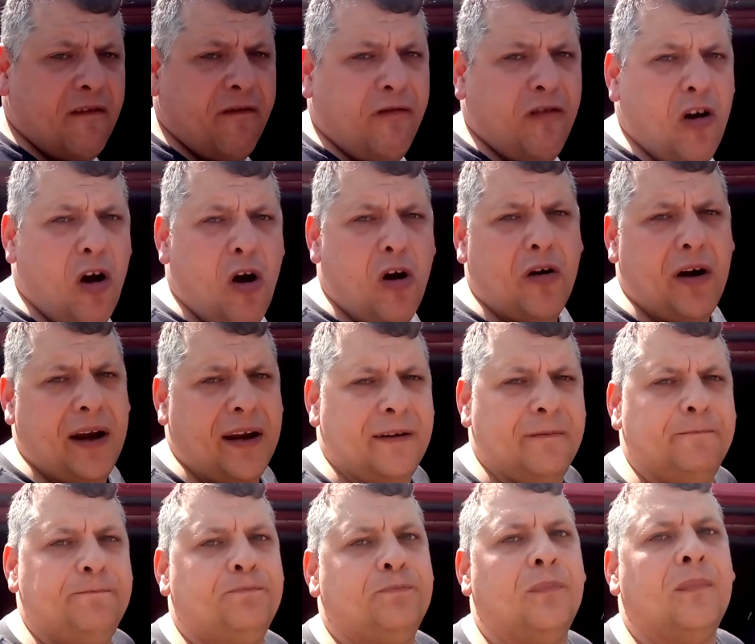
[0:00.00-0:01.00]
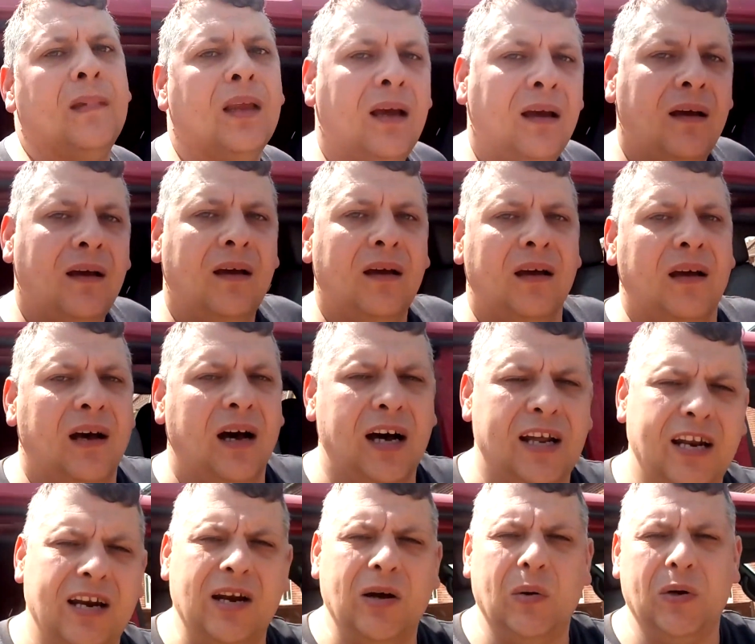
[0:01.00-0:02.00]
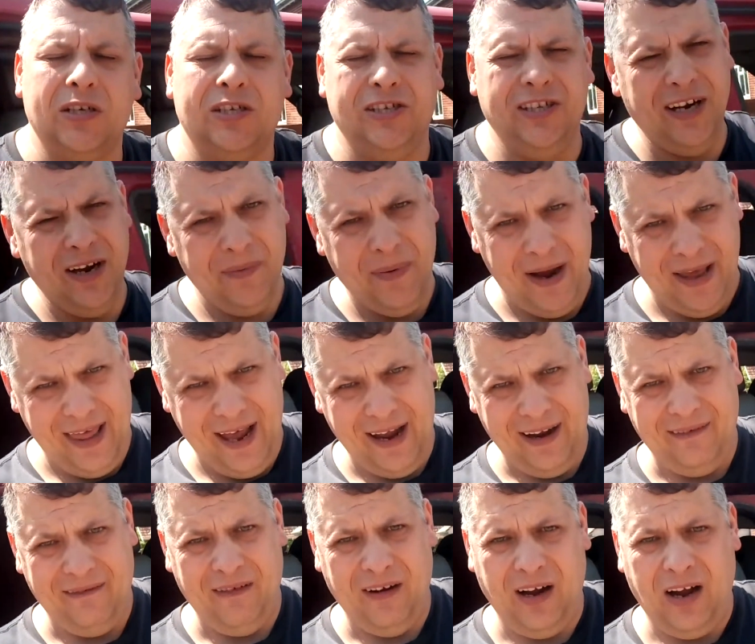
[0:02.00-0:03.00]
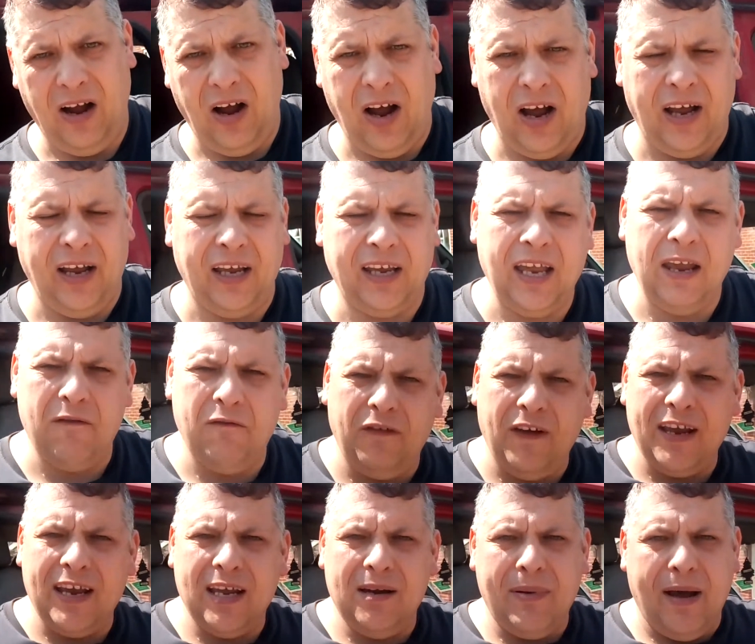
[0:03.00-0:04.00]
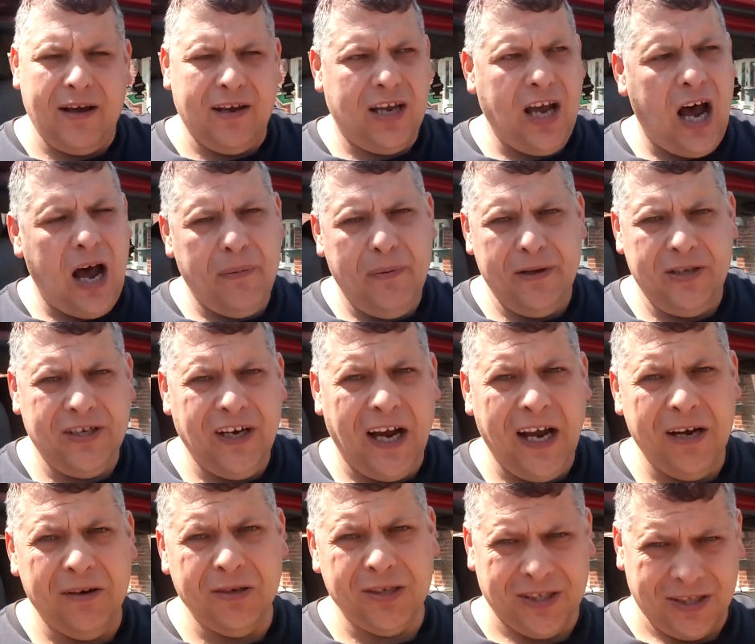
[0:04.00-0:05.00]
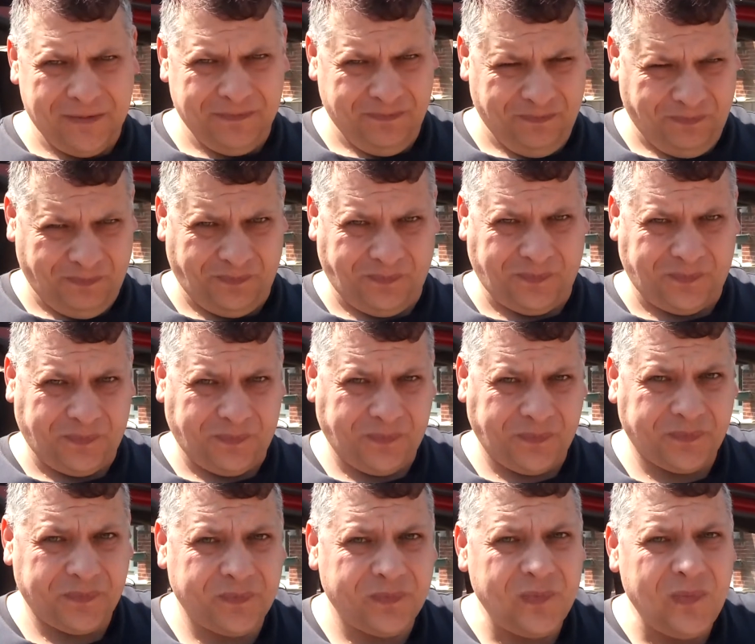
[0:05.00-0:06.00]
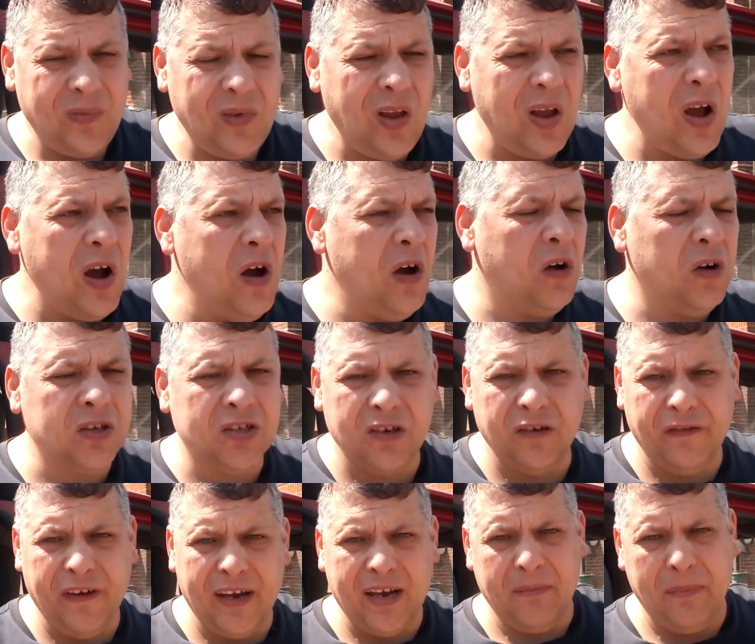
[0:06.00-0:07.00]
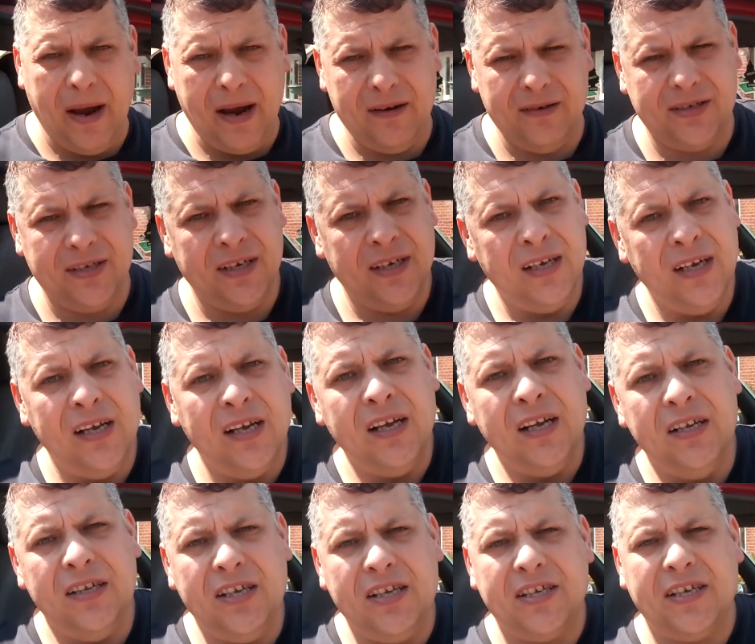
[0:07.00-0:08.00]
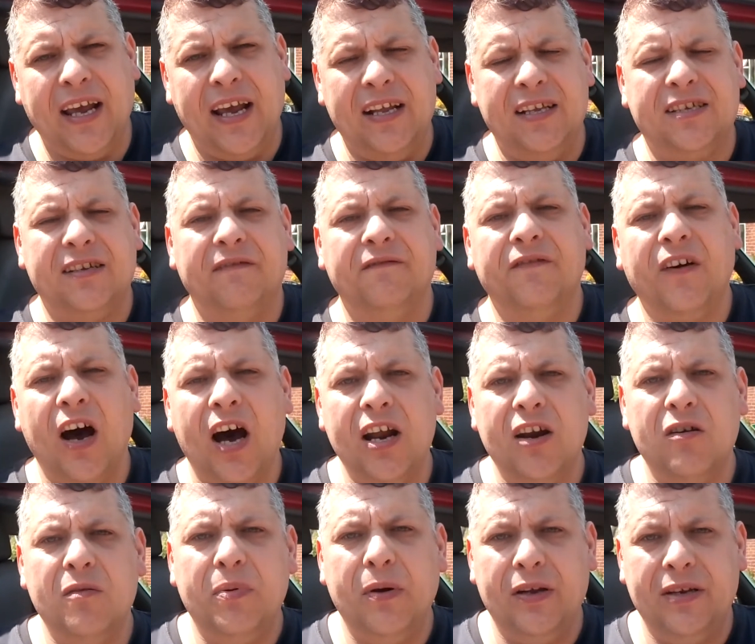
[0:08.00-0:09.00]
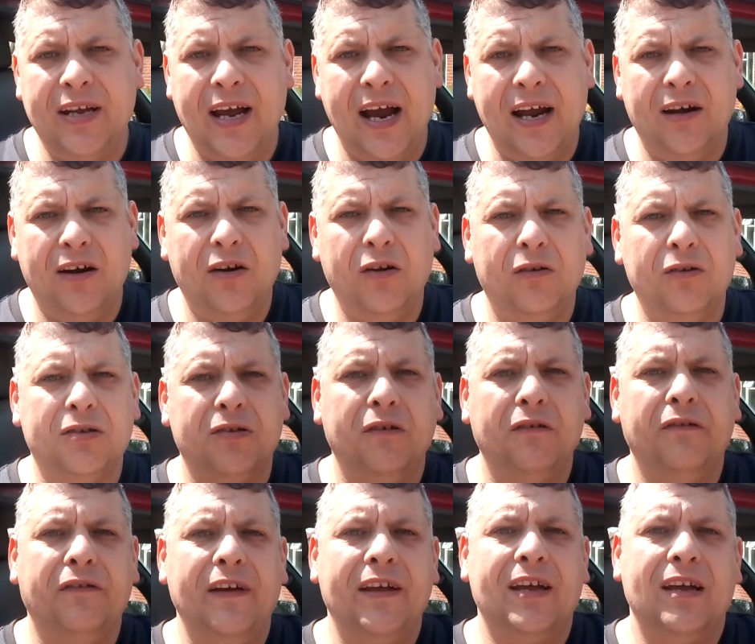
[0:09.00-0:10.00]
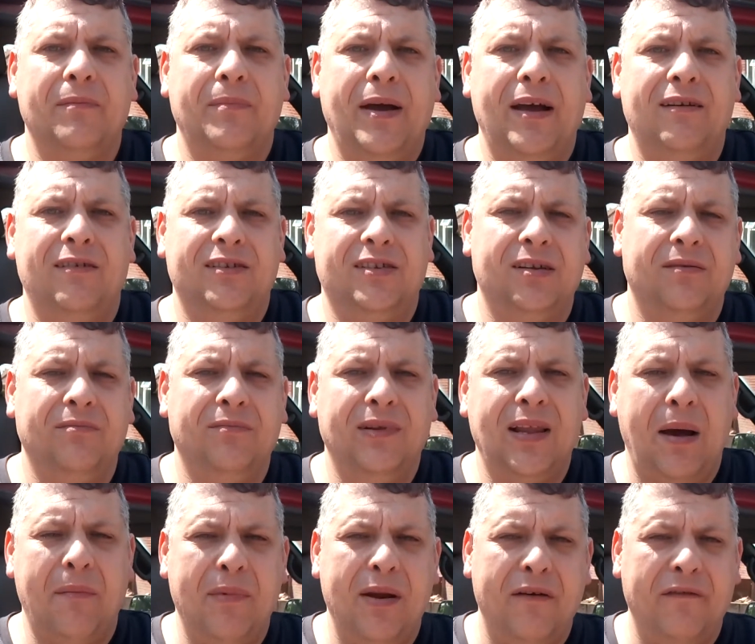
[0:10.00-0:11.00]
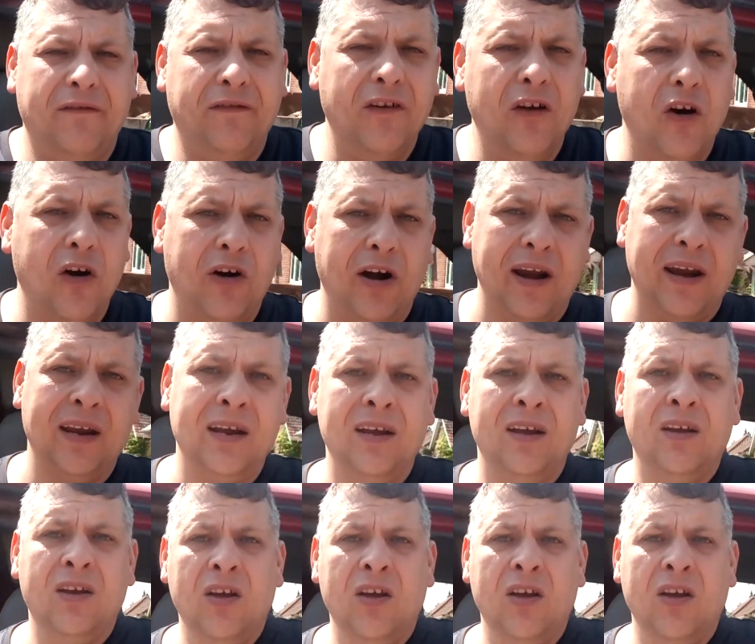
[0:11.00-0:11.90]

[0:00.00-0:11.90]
the flooring, I don't know what to do about that. I keep thinking about carpet tiles. I also think about just getting some vinyl and putting down, and also think about some laminate flooring